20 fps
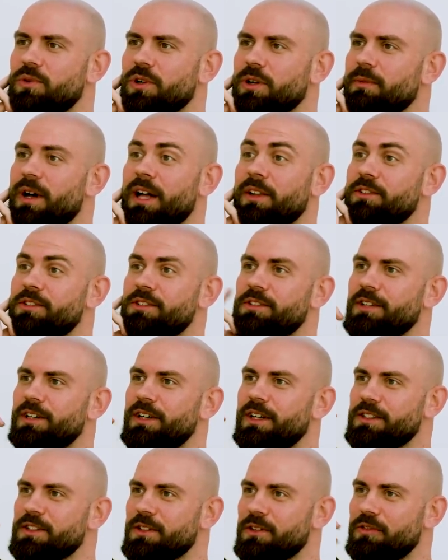Quick maths.
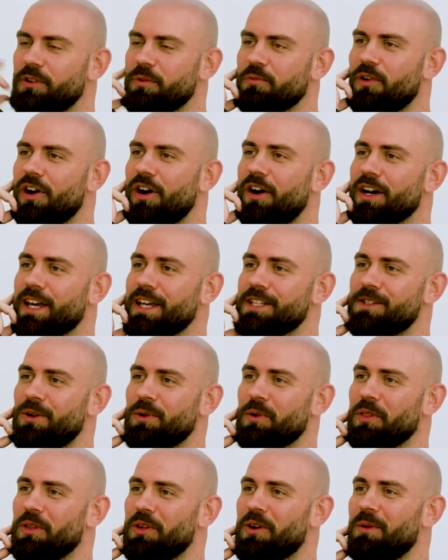Like, I don't know if I'm right. I'll get
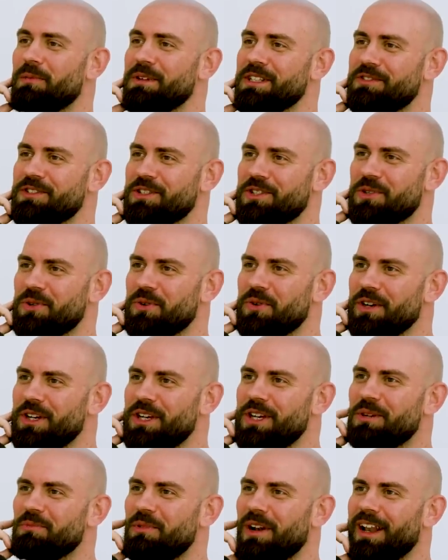told in the comments for sure.
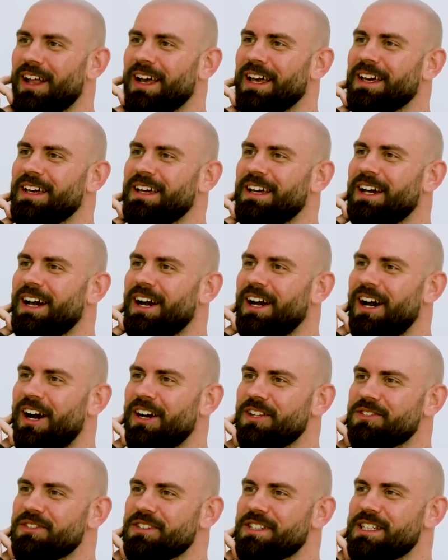But like
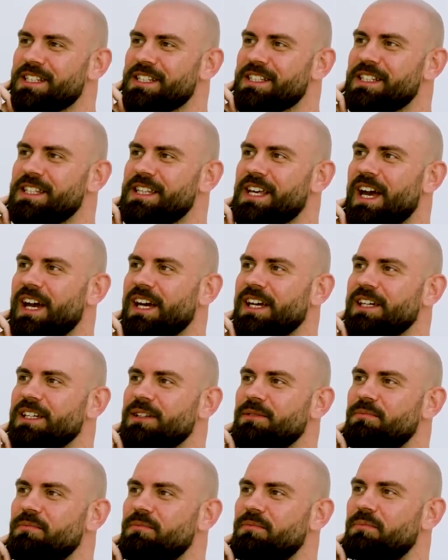
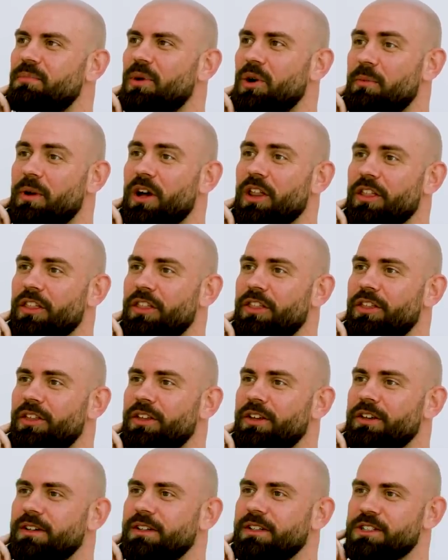160k per month
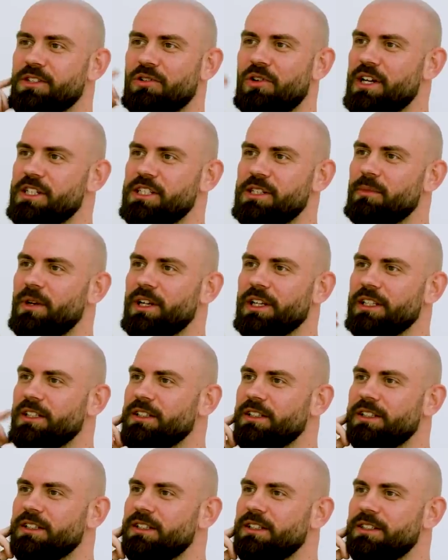is crazy
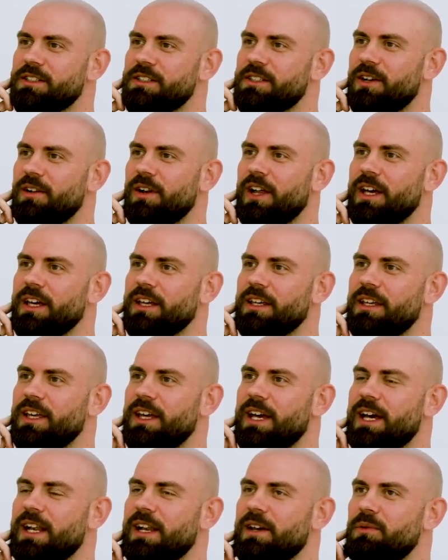money. So like
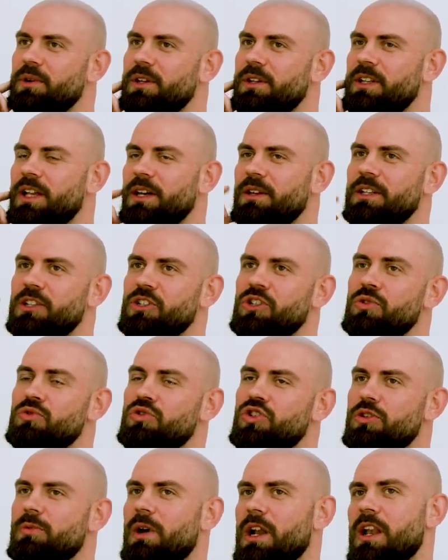yeah, like we like
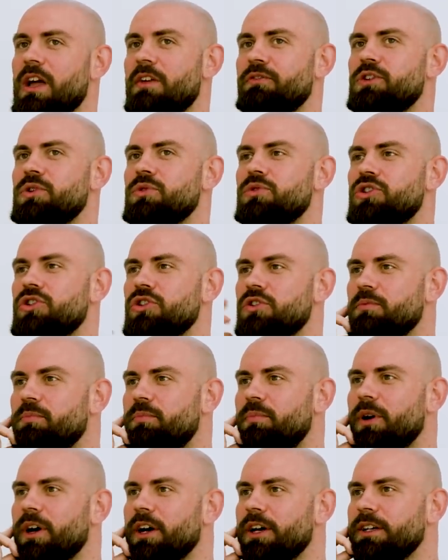YouTube. I love YouTube,
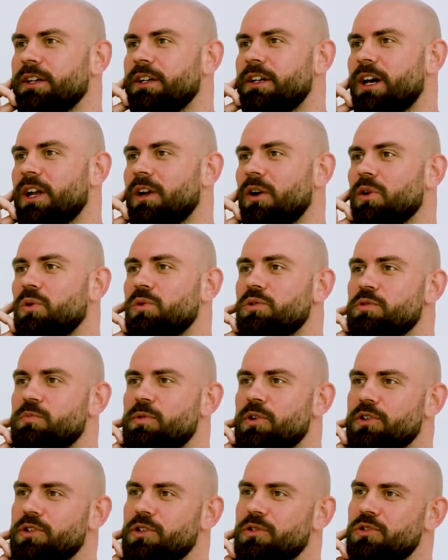but and I'll always
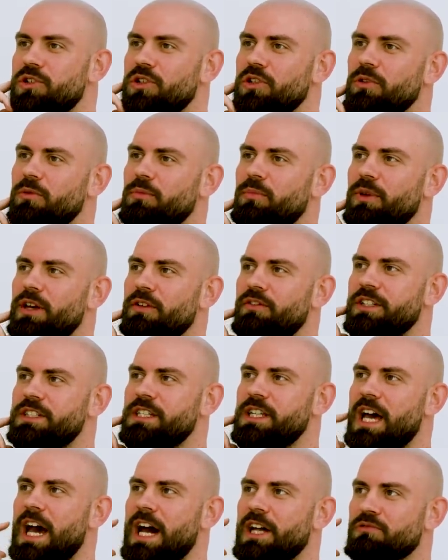be on YouTube. But if I
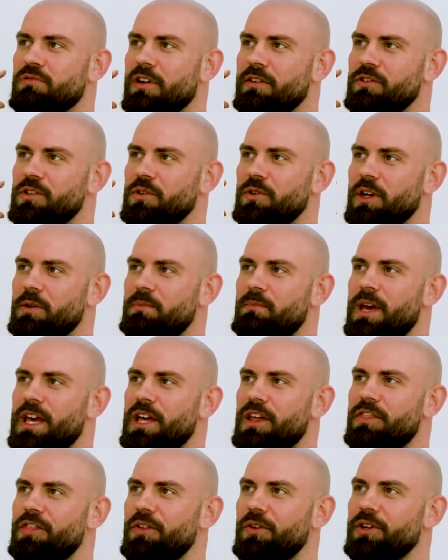did ad revenue, I'd
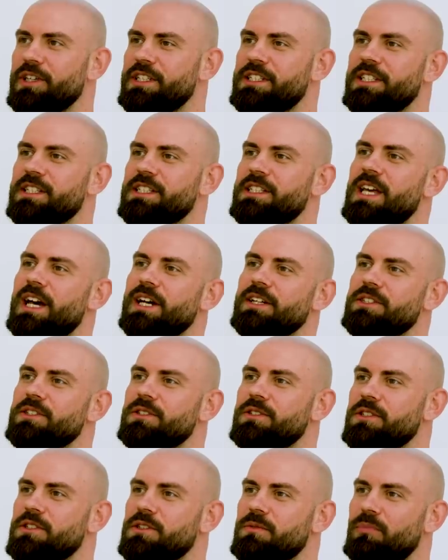make
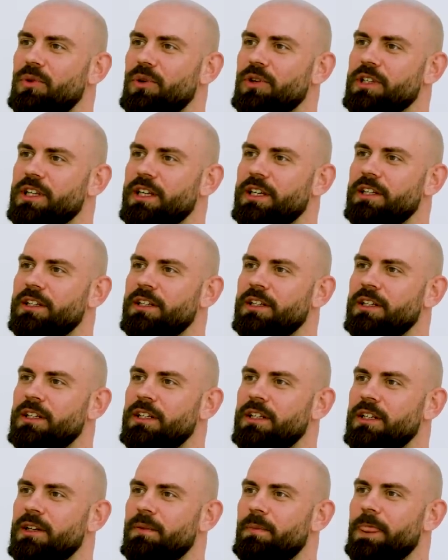36,000 per year.
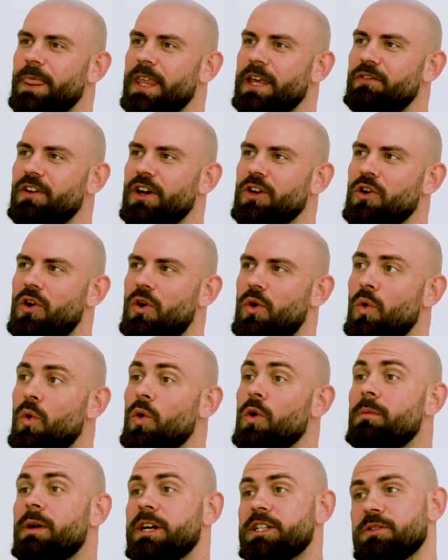If I got
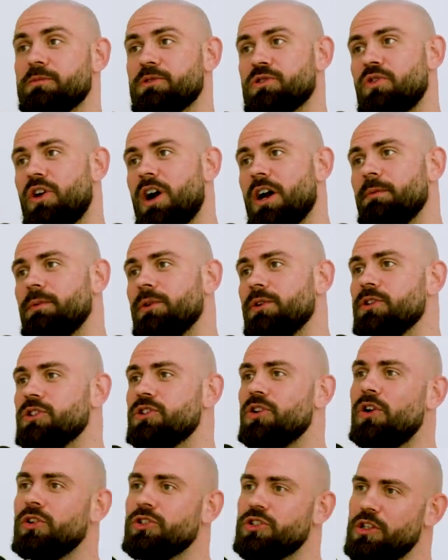all of my
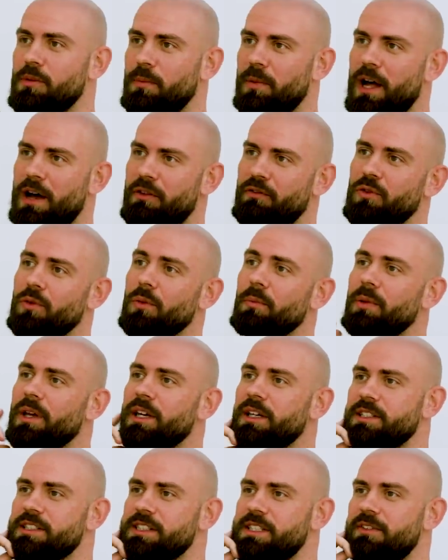subscribers onto the platform
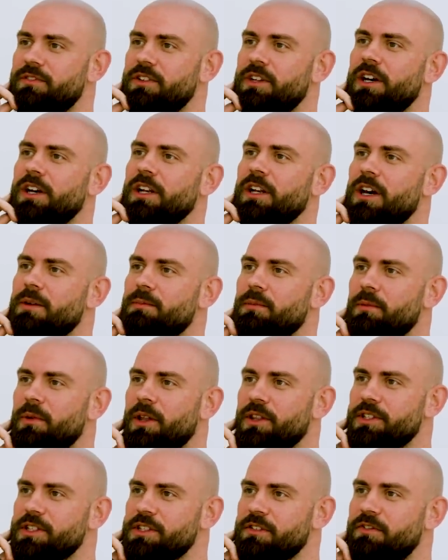paying 7.99 per
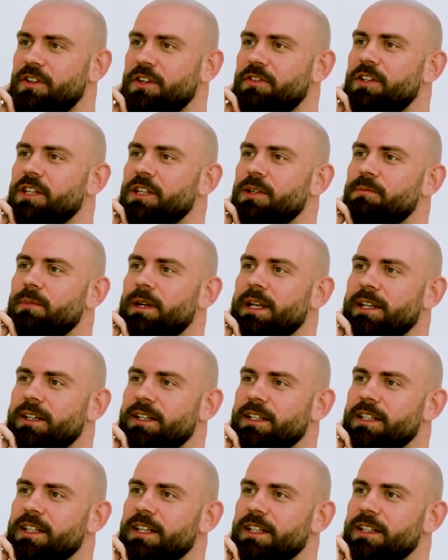month, is 15
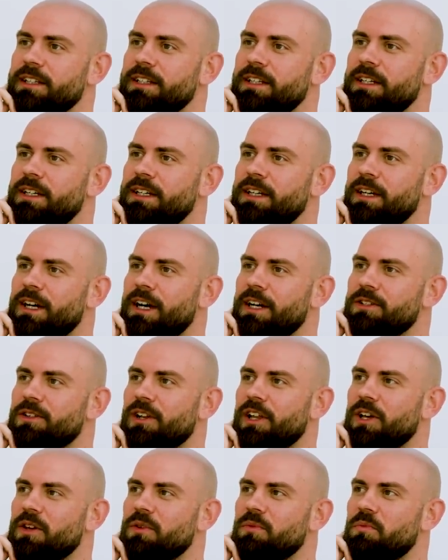million a year. And
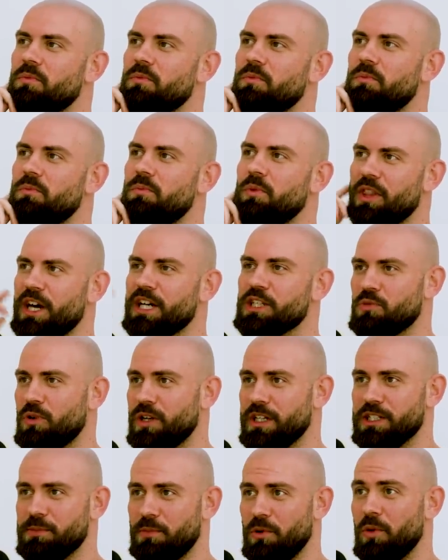you're like, well, that's where
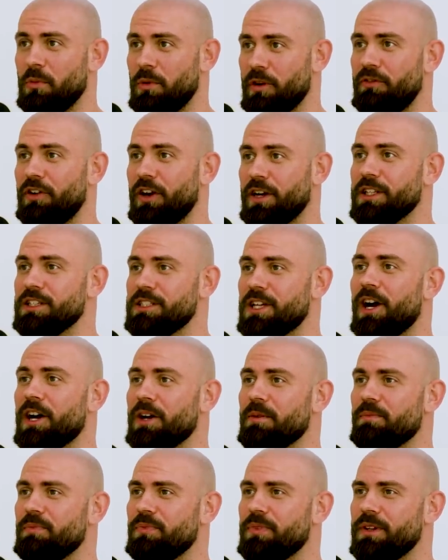I need to put all my fucking
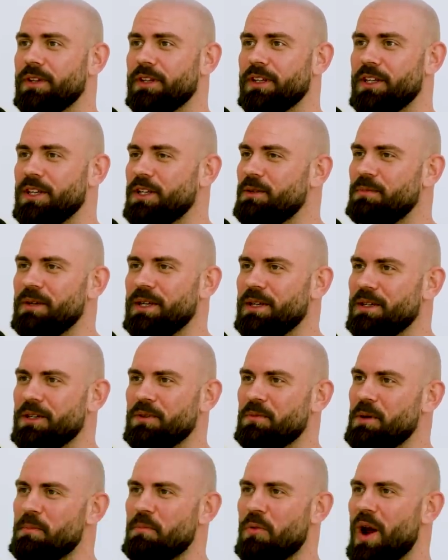time. Like, you'd be
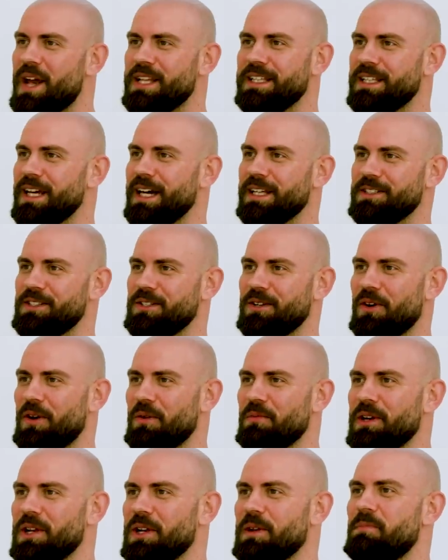you'd be brain dead. Do you know
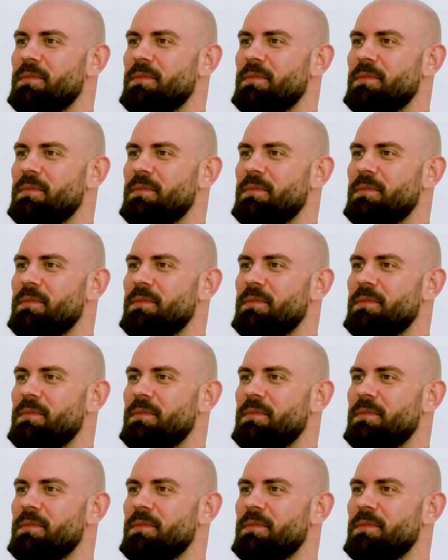what I mean?